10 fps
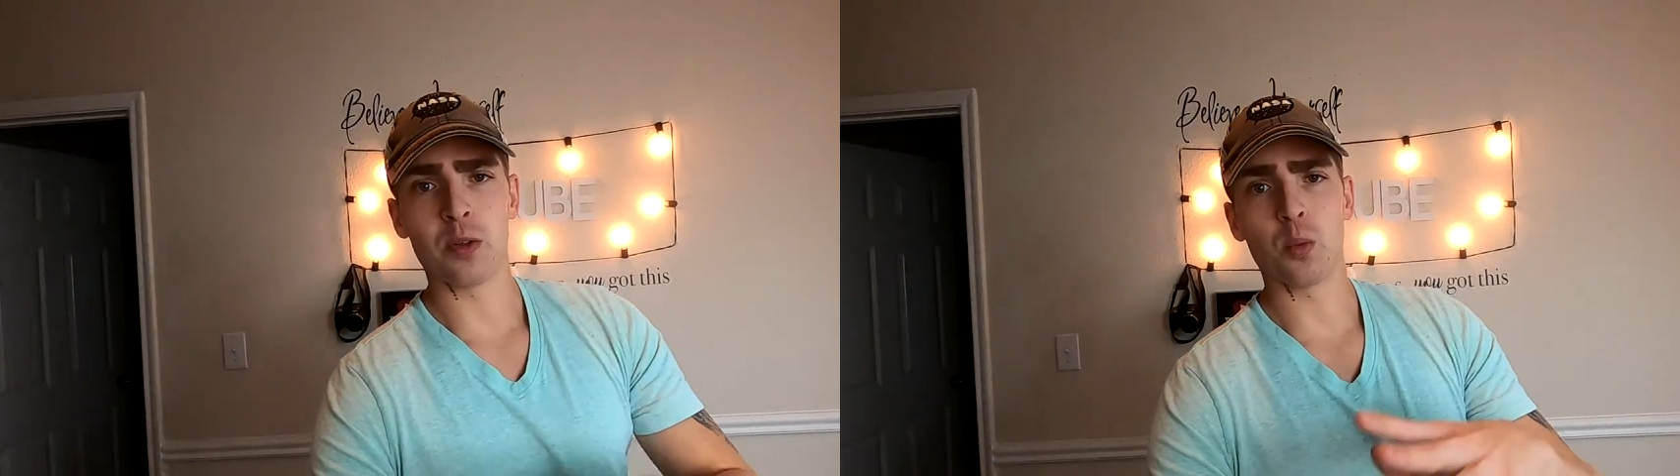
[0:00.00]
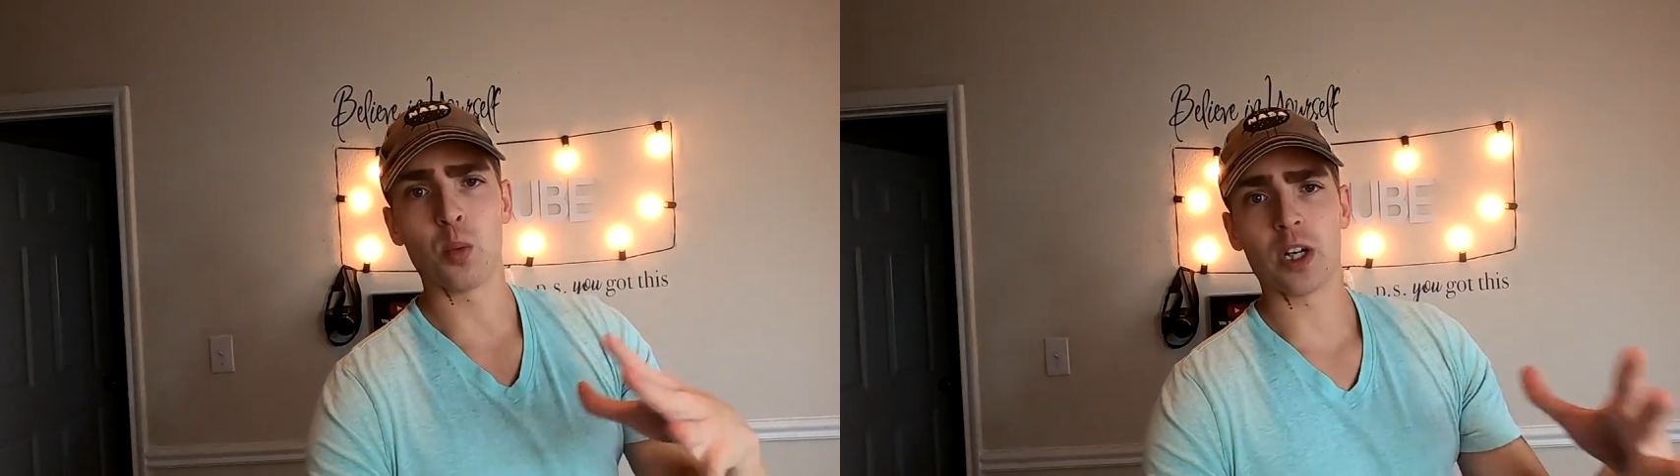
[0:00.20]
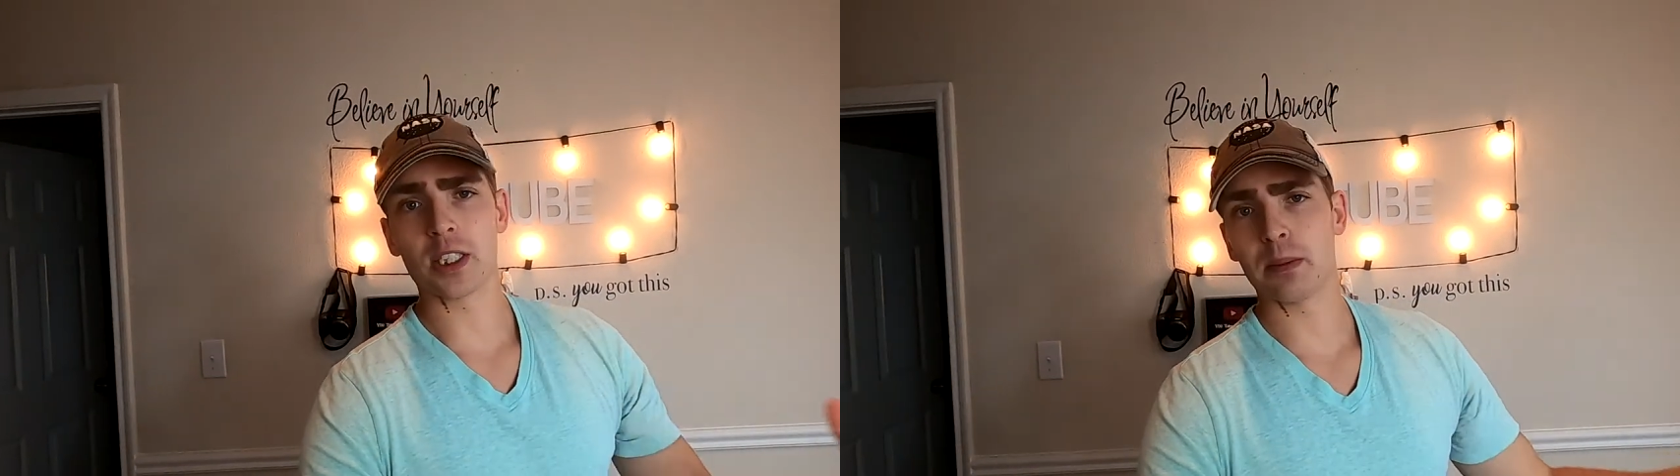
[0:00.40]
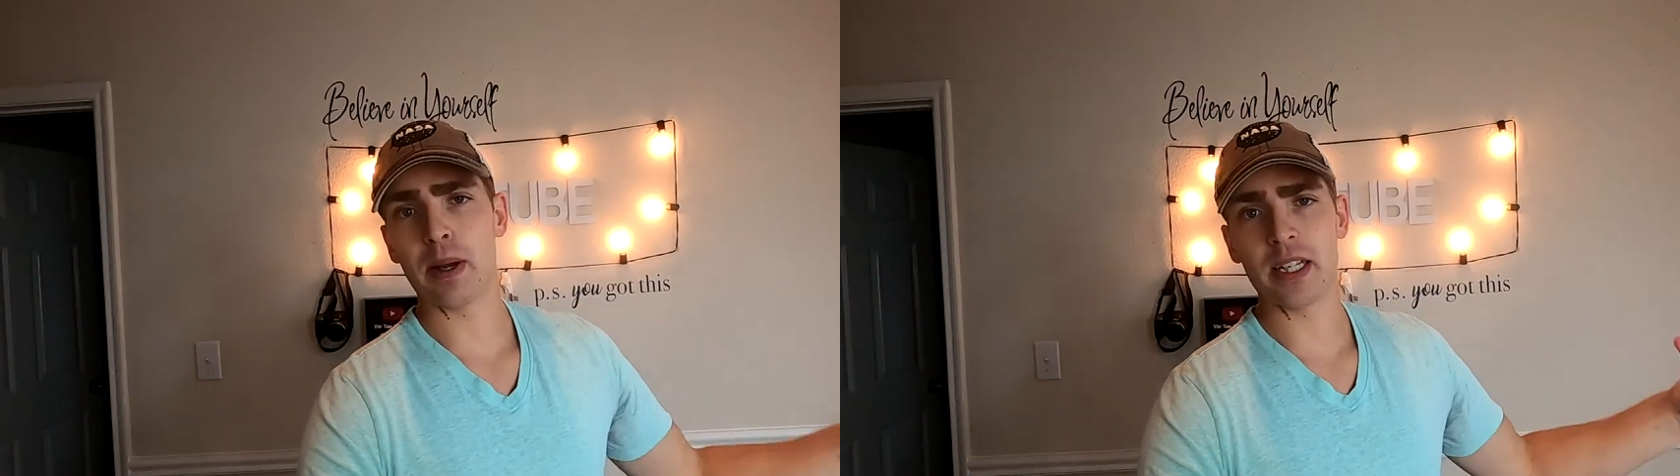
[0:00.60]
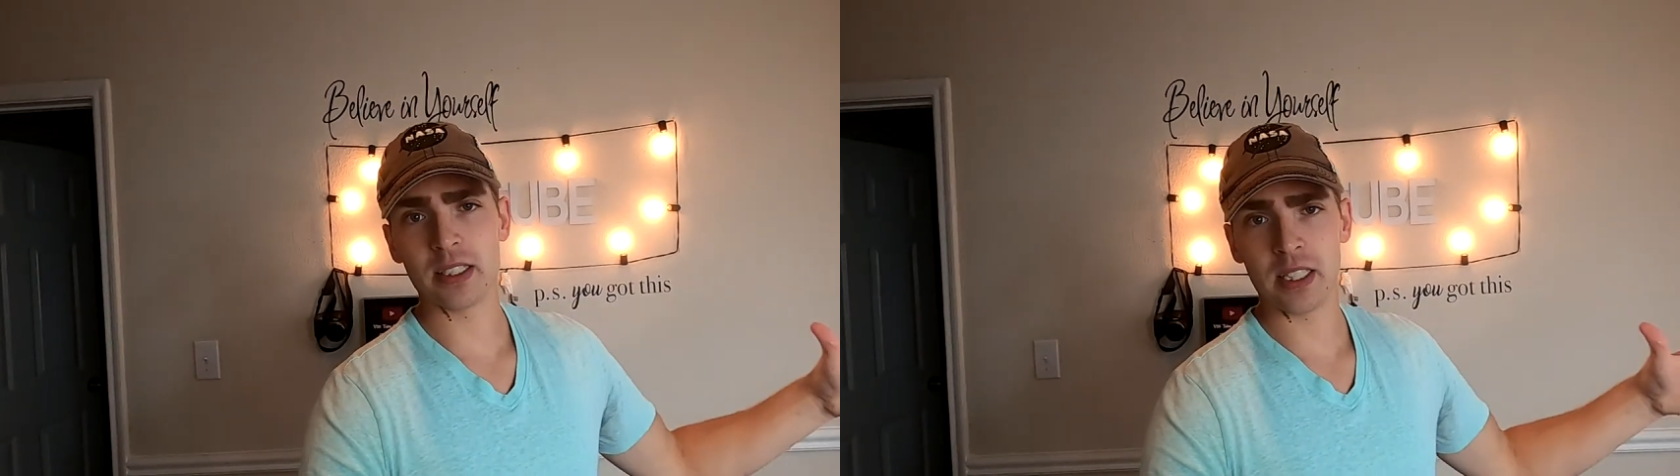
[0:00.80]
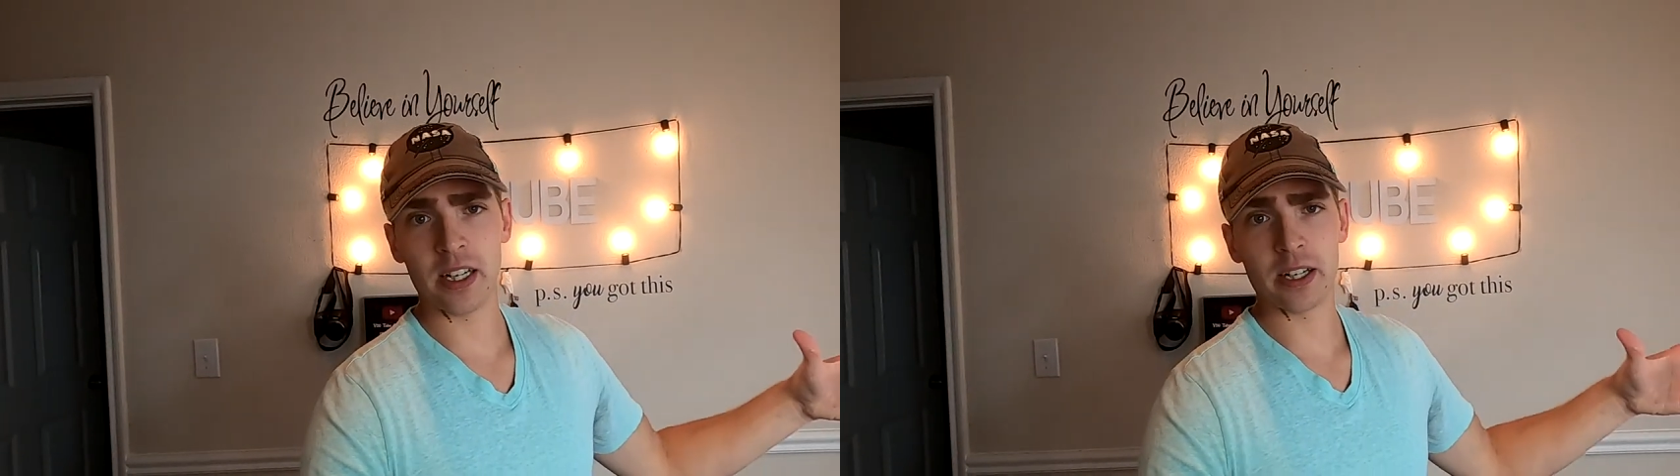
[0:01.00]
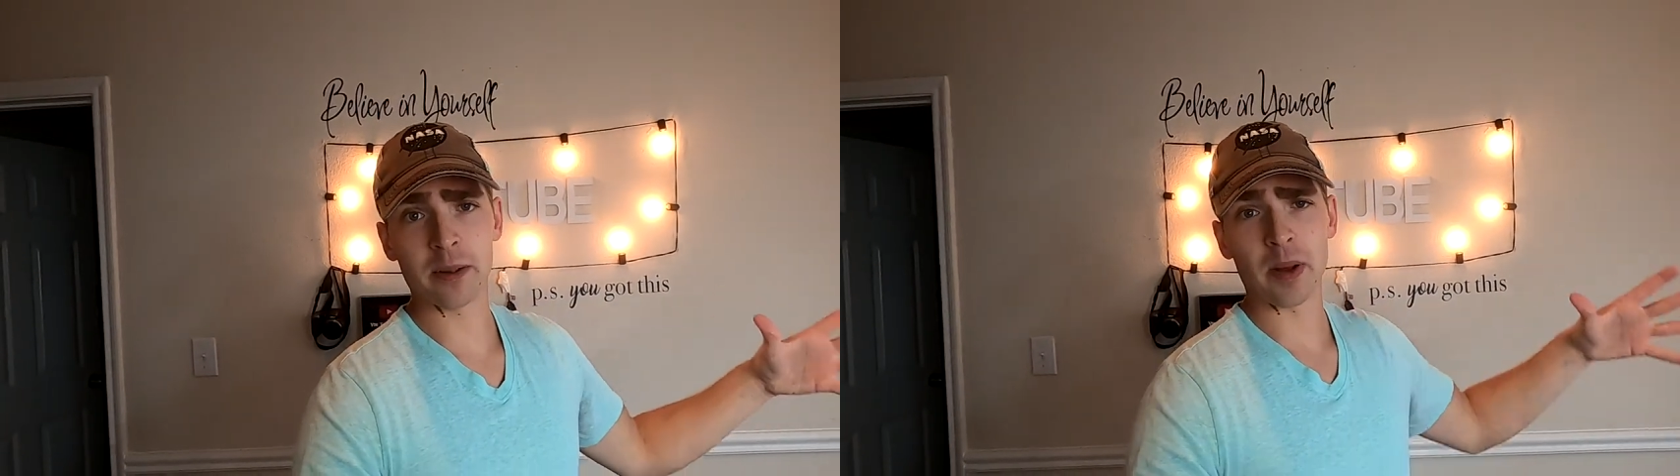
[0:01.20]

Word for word: workspace here.